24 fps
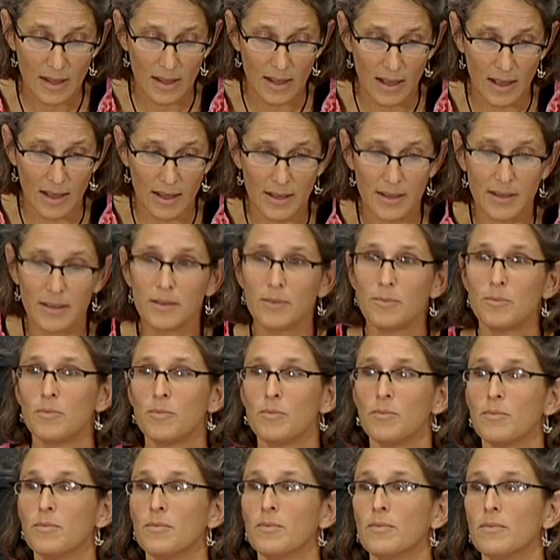I
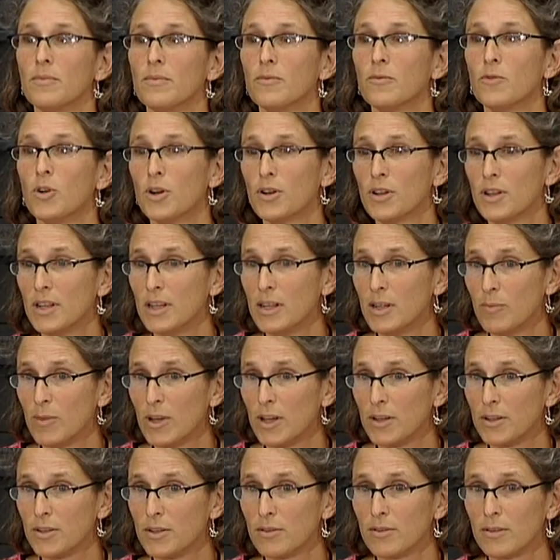wrote an
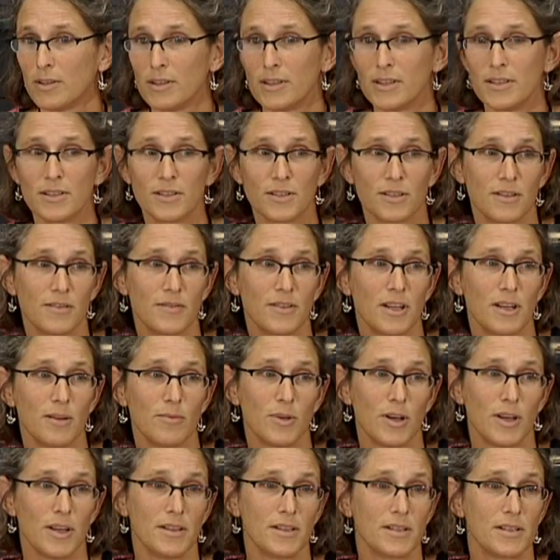email to a list serve that
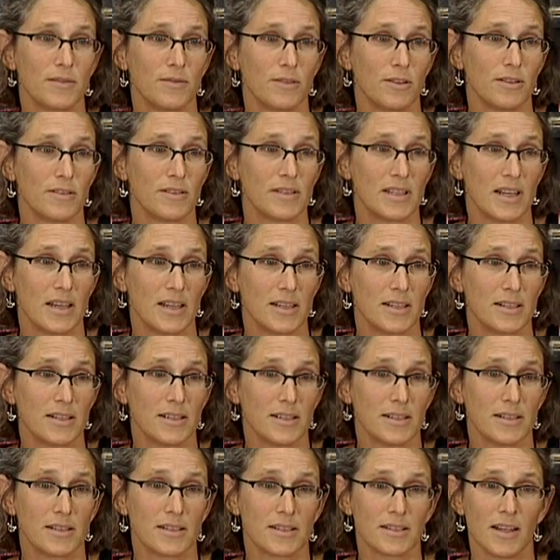I'm on that's full of
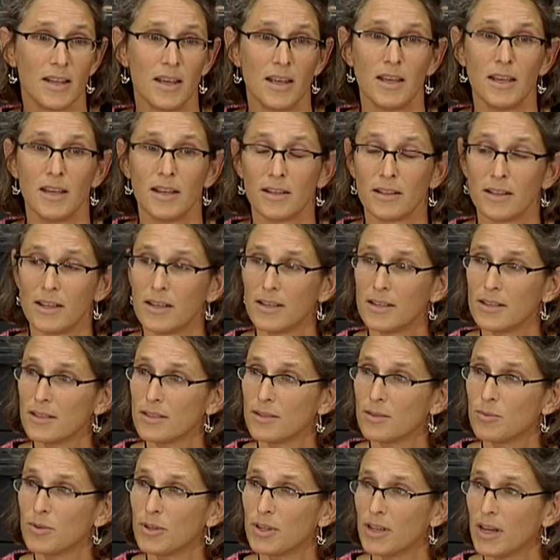scientists, and a lot of
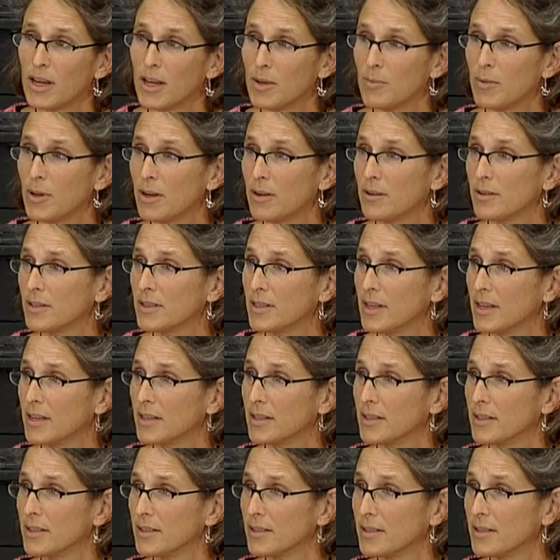these are pretty high power
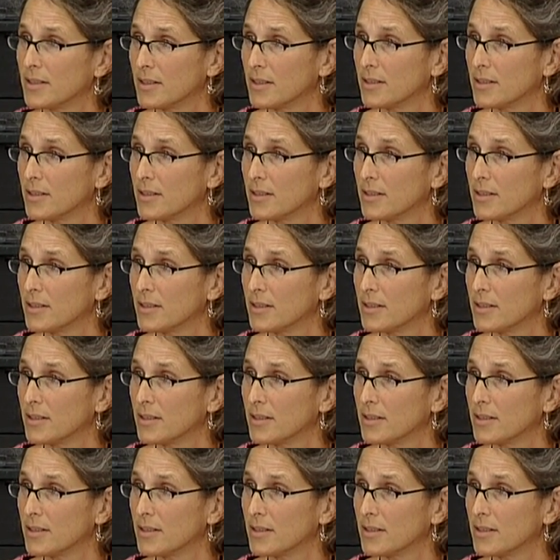scientists.